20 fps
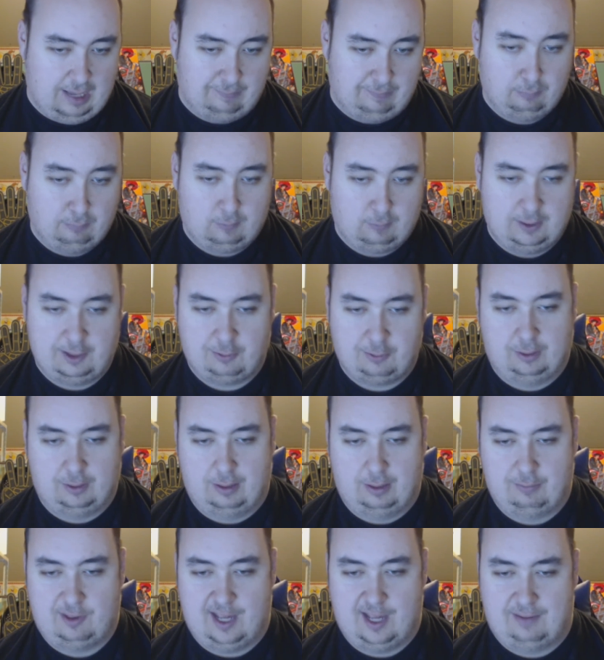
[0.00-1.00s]
one school
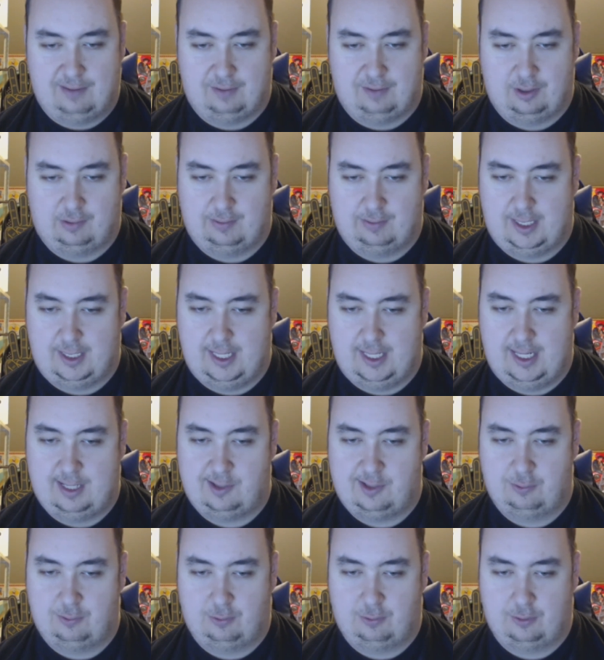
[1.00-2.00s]
outside your 3 geek
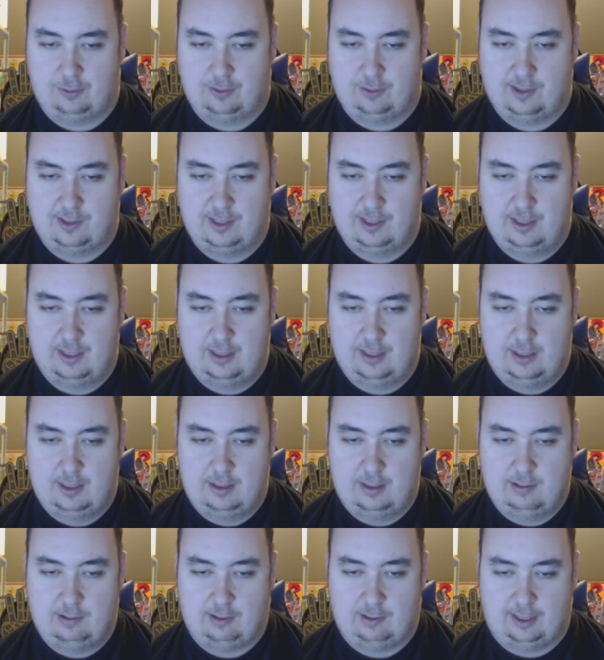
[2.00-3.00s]
schools.
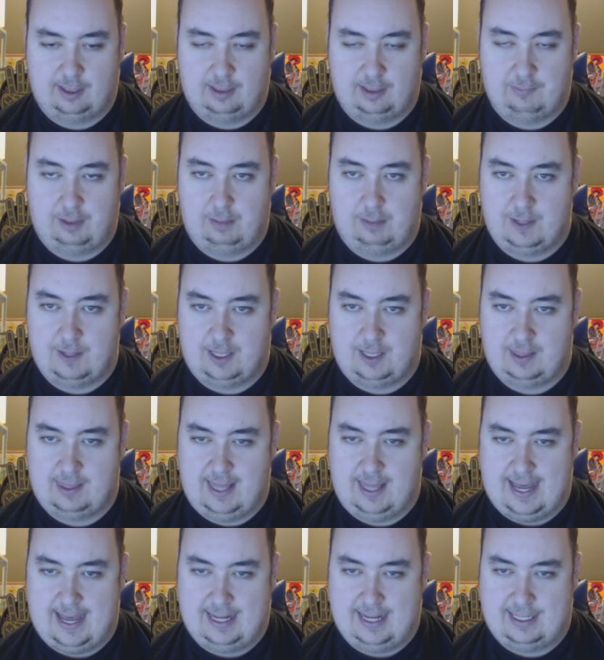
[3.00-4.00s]
Select it when you pick
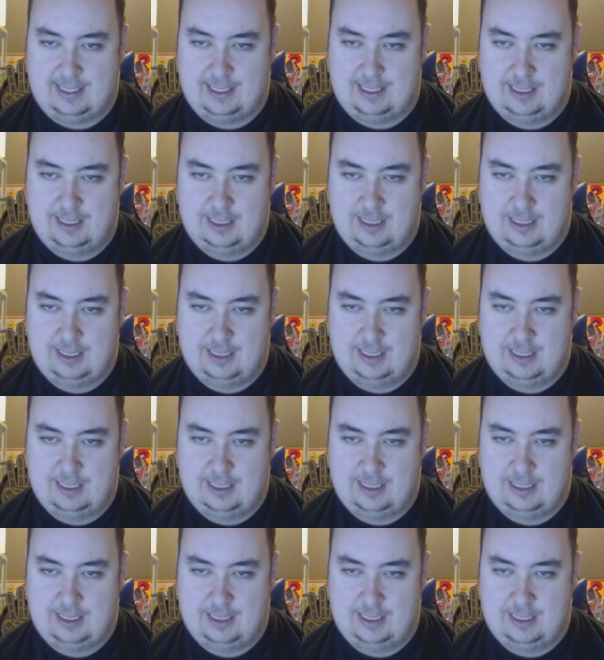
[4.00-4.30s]
that.